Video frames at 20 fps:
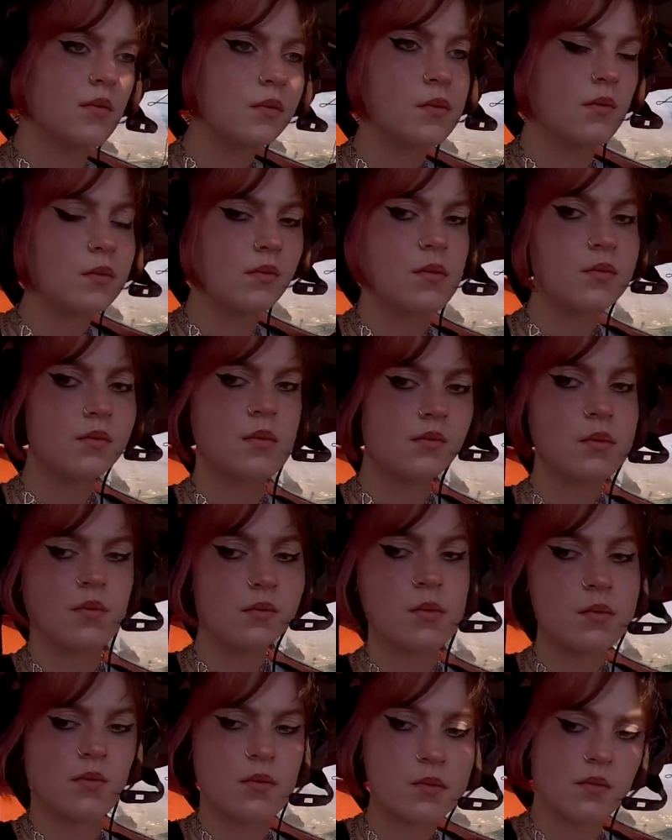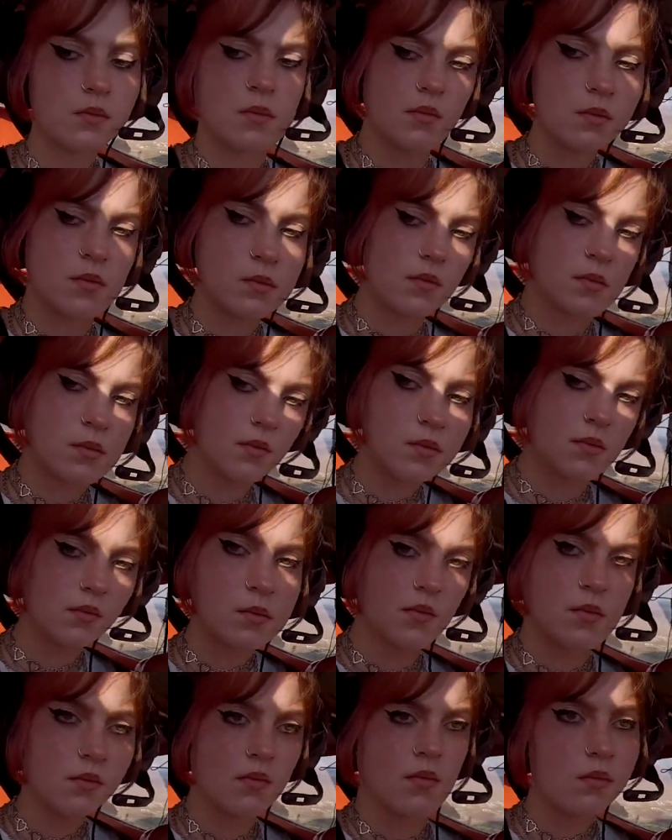
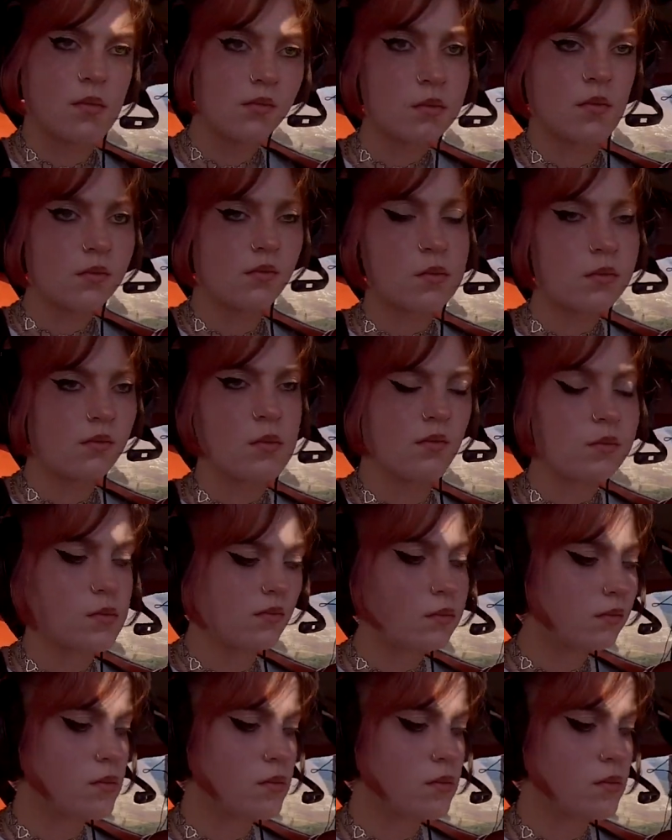The person shown says nothing.